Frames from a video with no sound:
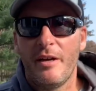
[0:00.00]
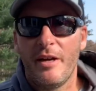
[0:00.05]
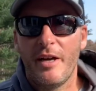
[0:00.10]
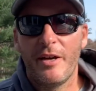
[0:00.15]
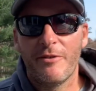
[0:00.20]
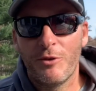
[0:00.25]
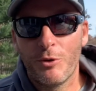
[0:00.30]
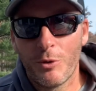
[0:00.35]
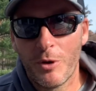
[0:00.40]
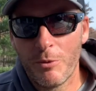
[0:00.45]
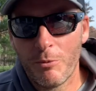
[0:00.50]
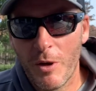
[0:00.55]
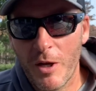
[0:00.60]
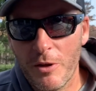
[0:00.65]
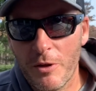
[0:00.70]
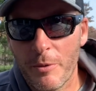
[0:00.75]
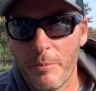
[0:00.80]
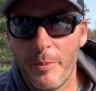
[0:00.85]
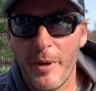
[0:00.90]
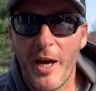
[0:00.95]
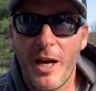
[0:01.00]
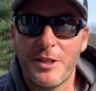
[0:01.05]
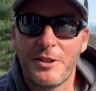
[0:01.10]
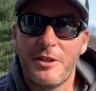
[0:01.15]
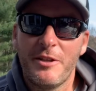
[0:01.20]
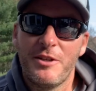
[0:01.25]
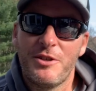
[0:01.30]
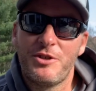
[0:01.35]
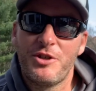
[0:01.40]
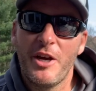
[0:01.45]
everyone, welcome back
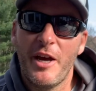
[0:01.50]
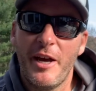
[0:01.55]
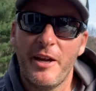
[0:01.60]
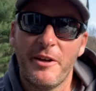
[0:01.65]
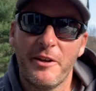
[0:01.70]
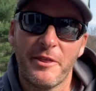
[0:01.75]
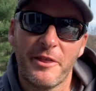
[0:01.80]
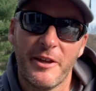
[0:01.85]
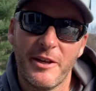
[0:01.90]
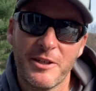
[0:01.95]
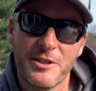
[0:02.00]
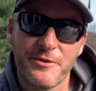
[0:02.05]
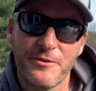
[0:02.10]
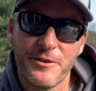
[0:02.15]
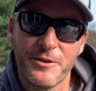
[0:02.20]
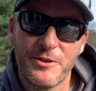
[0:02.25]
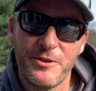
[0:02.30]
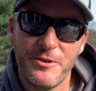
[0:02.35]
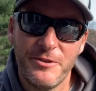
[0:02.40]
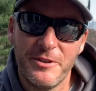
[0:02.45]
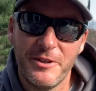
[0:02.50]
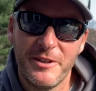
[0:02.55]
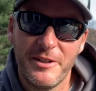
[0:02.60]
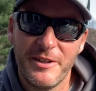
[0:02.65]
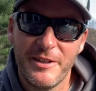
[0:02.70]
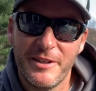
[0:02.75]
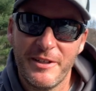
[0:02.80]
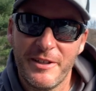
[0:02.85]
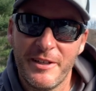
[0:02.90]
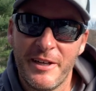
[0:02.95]
to the channel. Thanks for tuning
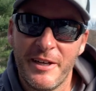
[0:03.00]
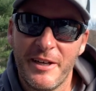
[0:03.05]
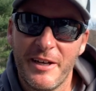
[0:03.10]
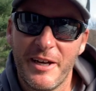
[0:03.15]
in.